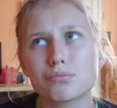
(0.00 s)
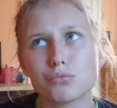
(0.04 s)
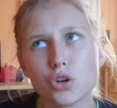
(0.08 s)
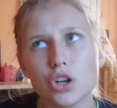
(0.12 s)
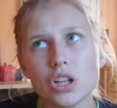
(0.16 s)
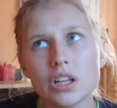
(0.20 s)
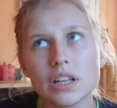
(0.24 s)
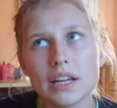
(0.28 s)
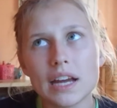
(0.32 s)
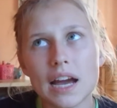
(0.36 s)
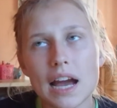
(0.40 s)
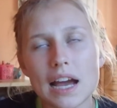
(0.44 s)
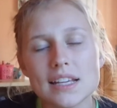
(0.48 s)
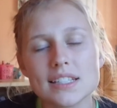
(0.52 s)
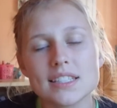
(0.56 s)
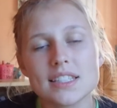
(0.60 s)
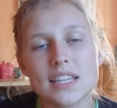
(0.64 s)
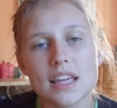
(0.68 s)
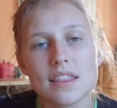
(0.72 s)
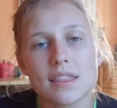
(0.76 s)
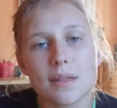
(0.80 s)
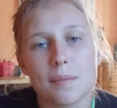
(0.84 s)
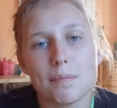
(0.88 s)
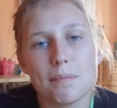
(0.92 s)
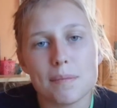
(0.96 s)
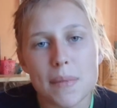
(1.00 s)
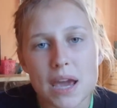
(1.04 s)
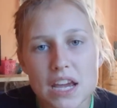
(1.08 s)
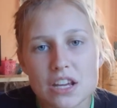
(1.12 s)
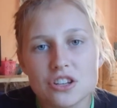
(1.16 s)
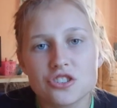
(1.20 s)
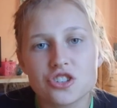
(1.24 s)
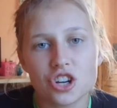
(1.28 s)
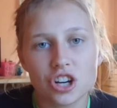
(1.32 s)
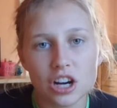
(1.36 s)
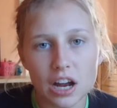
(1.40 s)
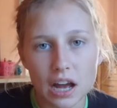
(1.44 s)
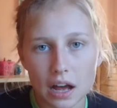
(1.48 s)
really I say the
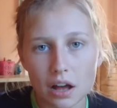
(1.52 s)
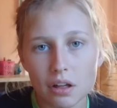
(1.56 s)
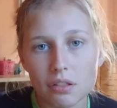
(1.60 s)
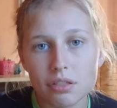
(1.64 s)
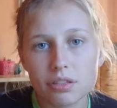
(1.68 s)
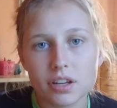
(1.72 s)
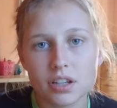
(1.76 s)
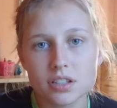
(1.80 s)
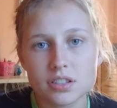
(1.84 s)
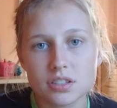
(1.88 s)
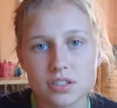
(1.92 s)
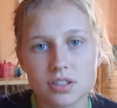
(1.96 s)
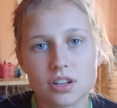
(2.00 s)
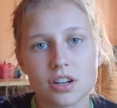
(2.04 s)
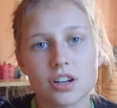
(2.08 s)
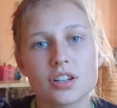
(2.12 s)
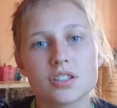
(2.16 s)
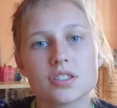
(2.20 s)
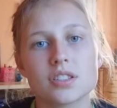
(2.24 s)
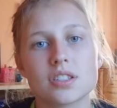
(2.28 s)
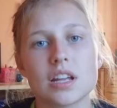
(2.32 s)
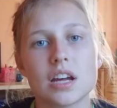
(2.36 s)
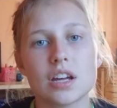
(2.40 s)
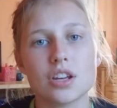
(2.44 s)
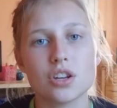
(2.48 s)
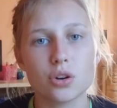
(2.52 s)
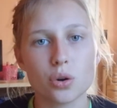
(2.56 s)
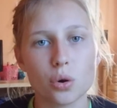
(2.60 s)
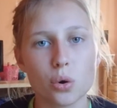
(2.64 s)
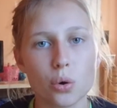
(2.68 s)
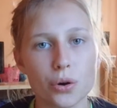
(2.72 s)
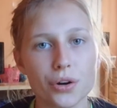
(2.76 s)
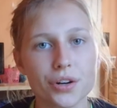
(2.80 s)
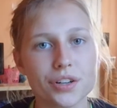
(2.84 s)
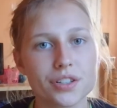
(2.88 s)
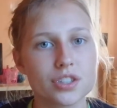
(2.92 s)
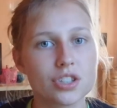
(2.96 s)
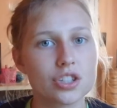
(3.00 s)
major health concerns that your
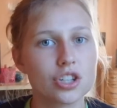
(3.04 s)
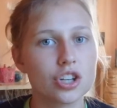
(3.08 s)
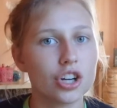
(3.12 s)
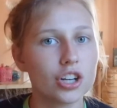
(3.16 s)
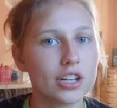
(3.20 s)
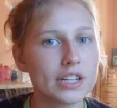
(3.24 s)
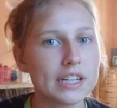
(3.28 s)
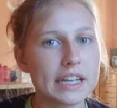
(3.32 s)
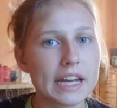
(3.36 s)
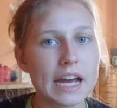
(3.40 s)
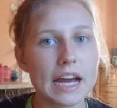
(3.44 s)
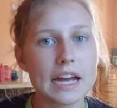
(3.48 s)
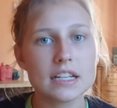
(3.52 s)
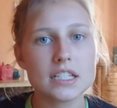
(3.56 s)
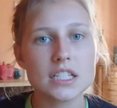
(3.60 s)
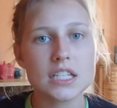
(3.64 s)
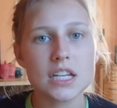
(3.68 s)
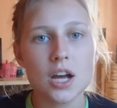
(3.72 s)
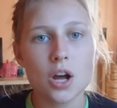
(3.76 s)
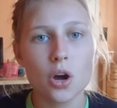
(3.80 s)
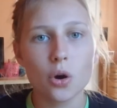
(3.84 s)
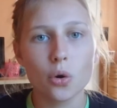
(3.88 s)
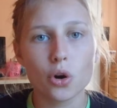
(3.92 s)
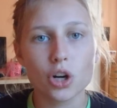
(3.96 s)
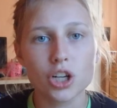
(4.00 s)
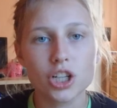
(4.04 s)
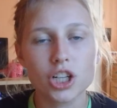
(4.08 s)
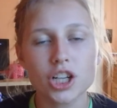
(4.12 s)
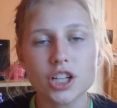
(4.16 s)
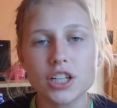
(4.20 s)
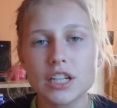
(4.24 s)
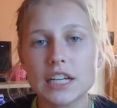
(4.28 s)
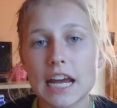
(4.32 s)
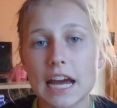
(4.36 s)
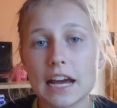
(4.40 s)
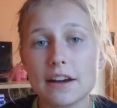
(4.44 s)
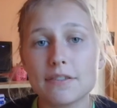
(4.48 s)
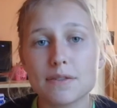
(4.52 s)
horse could get or
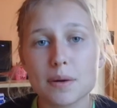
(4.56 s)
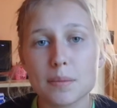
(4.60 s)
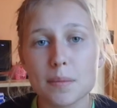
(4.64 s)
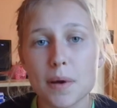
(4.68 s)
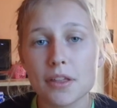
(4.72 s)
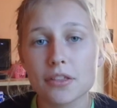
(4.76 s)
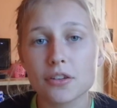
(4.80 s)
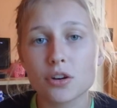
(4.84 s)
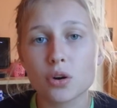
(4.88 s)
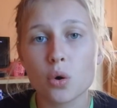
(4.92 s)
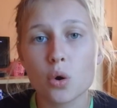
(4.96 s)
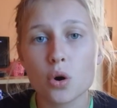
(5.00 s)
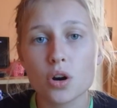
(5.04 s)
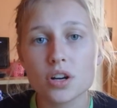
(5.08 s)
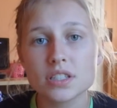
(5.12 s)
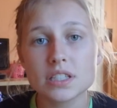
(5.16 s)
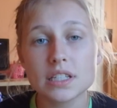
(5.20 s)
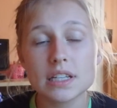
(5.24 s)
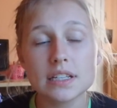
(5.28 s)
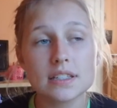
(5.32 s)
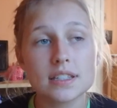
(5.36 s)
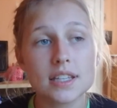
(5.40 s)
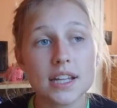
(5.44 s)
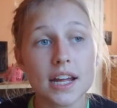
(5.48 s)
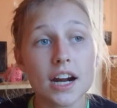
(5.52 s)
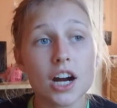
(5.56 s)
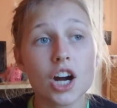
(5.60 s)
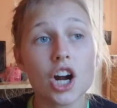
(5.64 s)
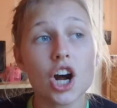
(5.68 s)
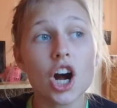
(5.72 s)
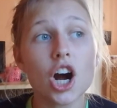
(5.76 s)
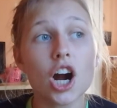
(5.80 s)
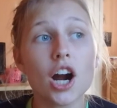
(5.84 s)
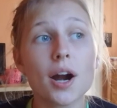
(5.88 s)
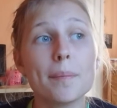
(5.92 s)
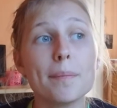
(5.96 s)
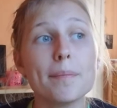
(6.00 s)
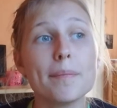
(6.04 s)
could get from other horses. There
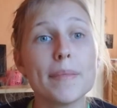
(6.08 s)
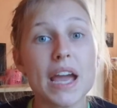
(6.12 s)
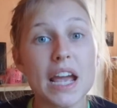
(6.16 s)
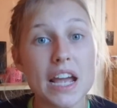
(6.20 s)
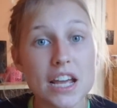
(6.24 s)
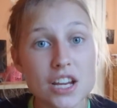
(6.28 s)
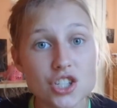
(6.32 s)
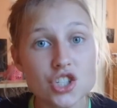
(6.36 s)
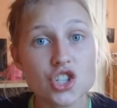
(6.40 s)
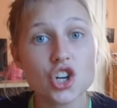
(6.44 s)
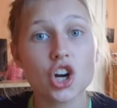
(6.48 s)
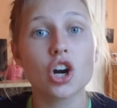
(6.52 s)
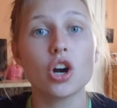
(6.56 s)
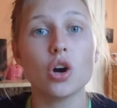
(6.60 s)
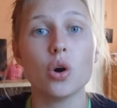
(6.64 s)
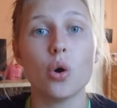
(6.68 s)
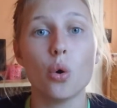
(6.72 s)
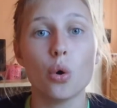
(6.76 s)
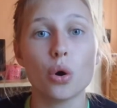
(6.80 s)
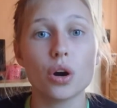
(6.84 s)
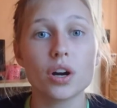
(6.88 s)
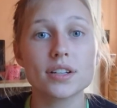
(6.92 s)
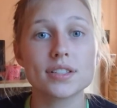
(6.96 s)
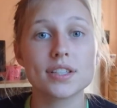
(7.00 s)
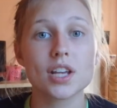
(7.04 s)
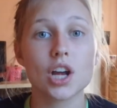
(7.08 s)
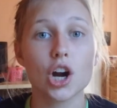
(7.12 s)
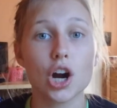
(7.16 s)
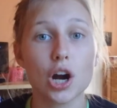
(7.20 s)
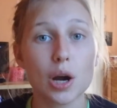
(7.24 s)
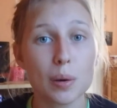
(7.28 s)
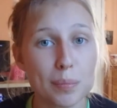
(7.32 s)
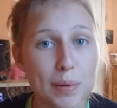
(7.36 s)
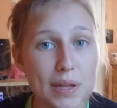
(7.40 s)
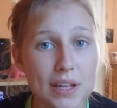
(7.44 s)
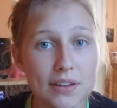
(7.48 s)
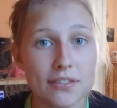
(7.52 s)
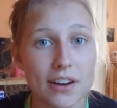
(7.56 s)
are major horse
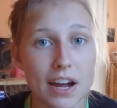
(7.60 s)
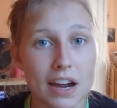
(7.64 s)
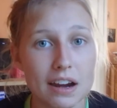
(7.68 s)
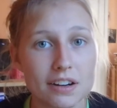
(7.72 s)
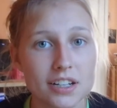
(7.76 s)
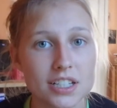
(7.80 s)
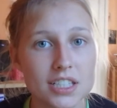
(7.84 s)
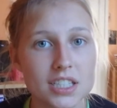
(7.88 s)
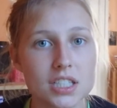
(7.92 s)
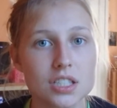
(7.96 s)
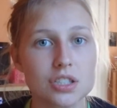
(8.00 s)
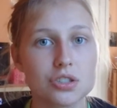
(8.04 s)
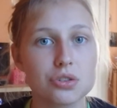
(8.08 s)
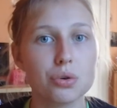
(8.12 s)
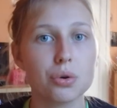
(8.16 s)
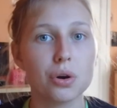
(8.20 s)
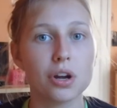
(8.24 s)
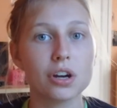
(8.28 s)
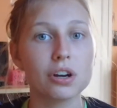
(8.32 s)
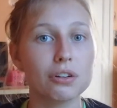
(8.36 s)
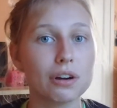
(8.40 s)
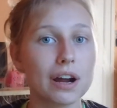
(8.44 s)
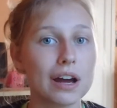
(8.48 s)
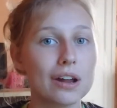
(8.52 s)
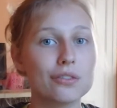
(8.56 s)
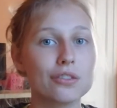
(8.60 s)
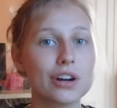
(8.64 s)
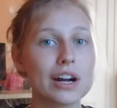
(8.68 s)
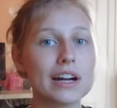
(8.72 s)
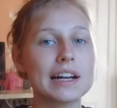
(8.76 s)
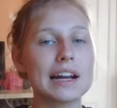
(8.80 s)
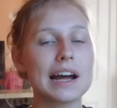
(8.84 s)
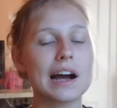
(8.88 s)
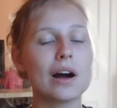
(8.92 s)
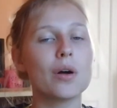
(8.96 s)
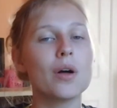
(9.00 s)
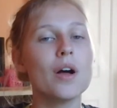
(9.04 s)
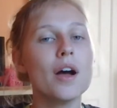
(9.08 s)
herpes viruses going around
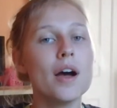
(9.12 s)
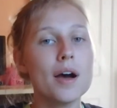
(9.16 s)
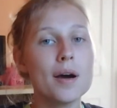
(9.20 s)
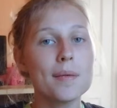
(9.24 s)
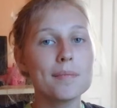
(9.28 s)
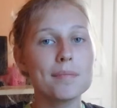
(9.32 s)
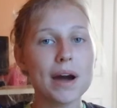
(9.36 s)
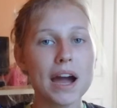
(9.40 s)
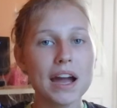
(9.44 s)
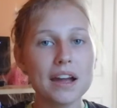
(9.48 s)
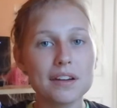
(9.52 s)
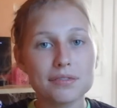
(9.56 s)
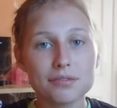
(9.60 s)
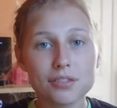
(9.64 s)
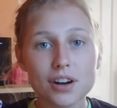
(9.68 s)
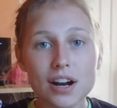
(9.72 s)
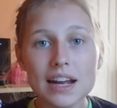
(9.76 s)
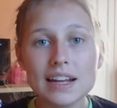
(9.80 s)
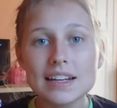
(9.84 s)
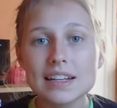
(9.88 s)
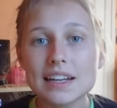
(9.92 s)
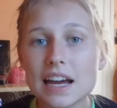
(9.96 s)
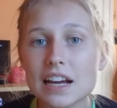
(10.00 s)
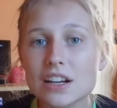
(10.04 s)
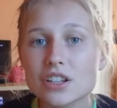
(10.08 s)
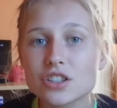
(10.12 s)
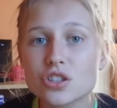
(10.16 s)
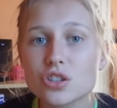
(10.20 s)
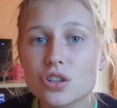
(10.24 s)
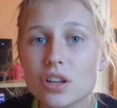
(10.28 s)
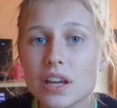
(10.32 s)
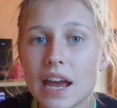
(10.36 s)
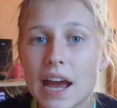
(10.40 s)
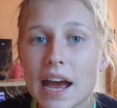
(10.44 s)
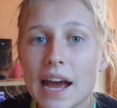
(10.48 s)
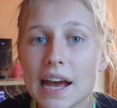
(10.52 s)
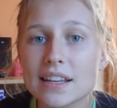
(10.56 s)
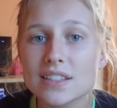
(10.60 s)
right now. My friend
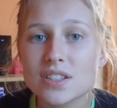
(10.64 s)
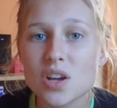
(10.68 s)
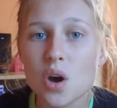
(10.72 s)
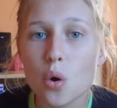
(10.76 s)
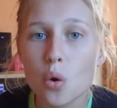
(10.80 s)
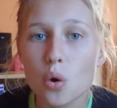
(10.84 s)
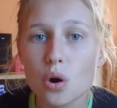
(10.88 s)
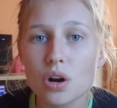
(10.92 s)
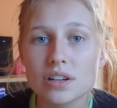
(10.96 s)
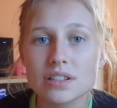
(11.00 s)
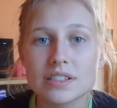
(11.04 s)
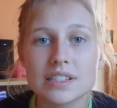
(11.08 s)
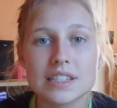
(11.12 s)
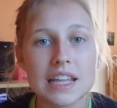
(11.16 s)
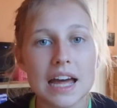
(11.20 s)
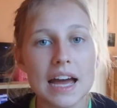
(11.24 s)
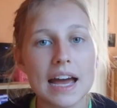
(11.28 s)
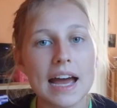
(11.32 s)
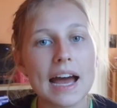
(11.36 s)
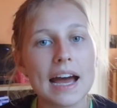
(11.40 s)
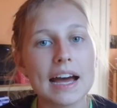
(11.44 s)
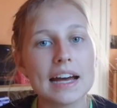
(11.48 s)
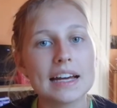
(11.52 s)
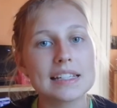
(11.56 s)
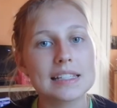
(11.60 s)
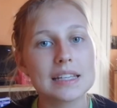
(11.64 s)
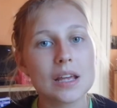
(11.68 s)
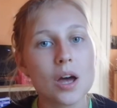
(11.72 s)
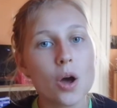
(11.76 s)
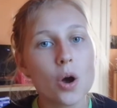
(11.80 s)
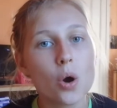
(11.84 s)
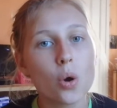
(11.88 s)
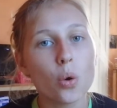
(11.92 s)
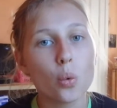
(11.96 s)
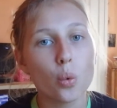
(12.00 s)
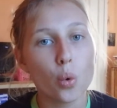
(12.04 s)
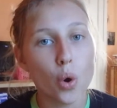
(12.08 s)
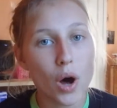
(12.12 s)
actually has a horse that has
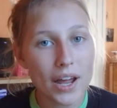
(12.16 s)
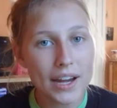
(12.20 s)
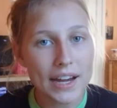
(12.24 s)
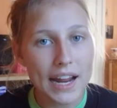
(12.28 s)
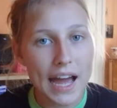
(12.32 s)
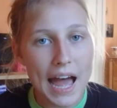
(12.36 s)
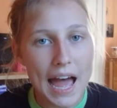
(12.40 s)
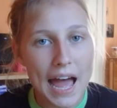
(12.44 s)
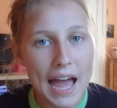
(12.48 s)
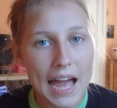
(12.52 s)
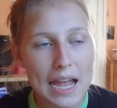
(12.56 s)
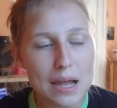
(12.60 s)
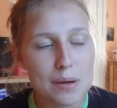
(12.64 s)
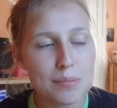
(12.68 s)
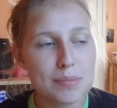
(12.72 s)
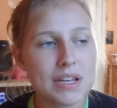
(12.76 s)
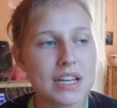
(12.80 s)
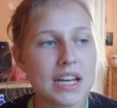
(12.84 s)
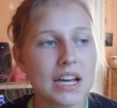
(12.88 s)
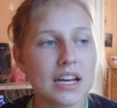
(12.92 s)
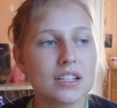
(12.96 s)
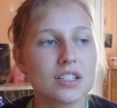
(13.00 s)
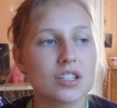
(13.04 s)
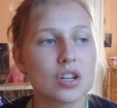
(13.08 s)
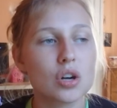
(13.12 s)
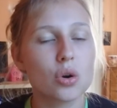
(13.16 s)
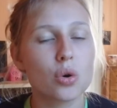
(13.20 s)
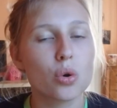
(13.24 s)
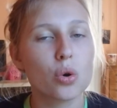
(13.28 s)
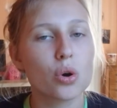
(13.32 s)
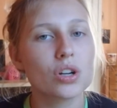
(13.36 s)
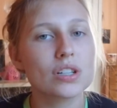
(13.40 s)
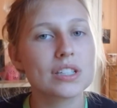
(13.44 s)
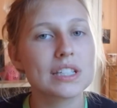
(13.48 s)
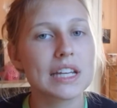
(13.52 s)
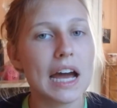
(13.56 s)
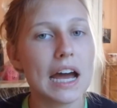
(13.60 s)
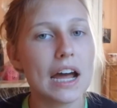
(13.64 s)
one eye because her
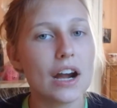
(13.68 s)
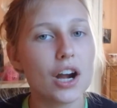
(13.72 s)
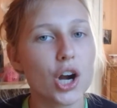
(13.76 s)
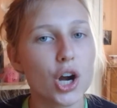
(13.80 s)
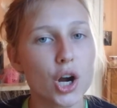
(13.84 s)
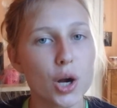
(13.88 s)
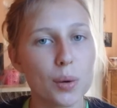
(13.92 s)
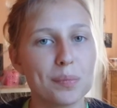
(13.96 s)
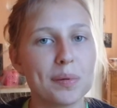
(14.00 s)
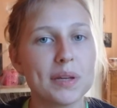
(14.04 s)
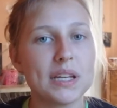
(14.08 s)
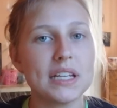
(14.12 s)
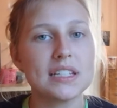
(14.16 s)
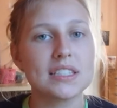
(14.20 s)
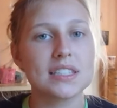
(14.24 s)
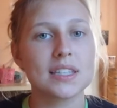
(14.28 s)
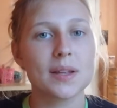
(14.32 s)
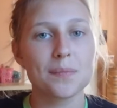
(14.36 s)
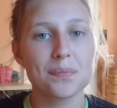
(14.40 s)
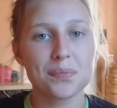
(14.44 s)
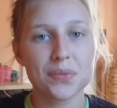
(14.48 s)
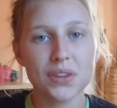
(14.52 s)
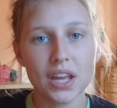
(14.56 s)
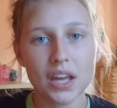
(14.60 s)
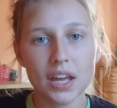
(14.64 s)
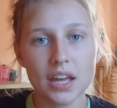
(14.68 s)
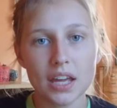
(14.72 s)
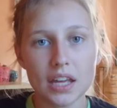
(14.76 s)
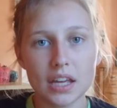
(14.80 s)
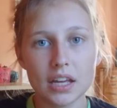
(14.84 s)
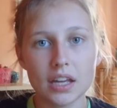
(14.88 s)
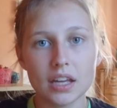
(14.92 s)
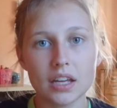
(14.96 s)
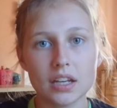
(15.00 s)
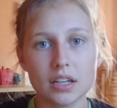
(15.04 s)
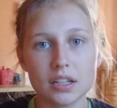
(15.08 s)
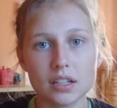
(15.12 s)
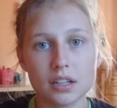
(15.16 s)
horse got herpes.
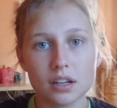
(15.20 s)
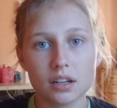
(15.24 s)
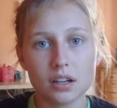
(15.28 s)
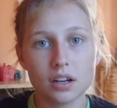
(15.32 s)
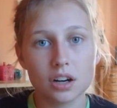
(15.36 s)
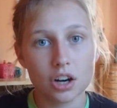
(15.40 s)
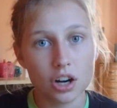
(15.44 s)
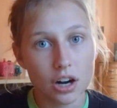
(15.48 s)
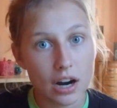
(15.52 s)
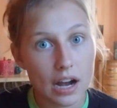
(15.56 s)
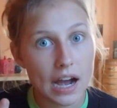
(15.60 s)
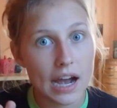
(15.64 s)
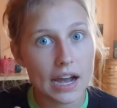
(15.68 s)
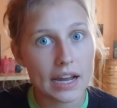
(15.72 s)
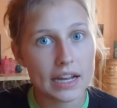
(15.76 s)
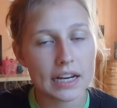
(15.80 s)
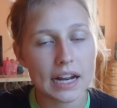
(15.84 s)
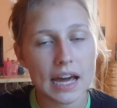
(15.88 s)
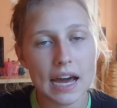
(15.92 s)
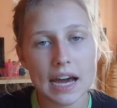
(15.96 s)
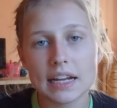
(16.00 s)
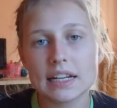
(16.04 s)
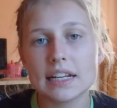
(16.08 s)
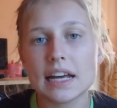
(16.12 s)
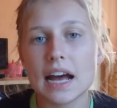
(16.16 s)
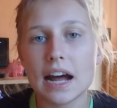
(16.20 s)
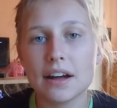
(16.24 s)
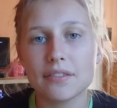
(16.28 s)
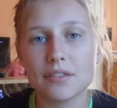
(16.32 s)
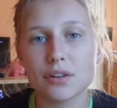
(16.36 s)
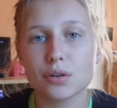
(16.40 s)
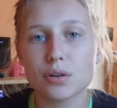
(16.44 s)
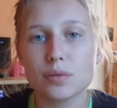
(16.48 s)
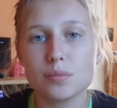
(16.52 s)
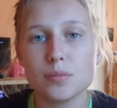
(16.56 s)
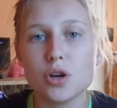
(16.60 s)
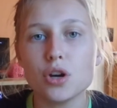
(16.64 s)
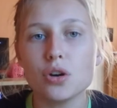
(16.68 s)
in her eye and had to have
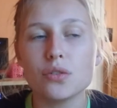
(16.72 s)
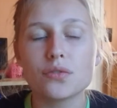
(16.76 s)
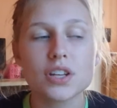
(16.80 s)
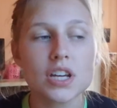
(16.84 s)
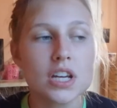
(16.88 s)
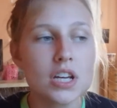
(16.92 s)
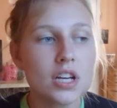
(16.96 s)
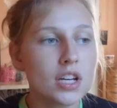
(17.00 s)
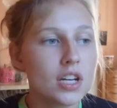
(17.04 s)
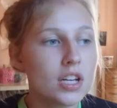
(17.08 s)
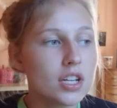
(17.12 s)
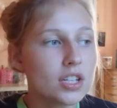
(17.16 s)
it removed.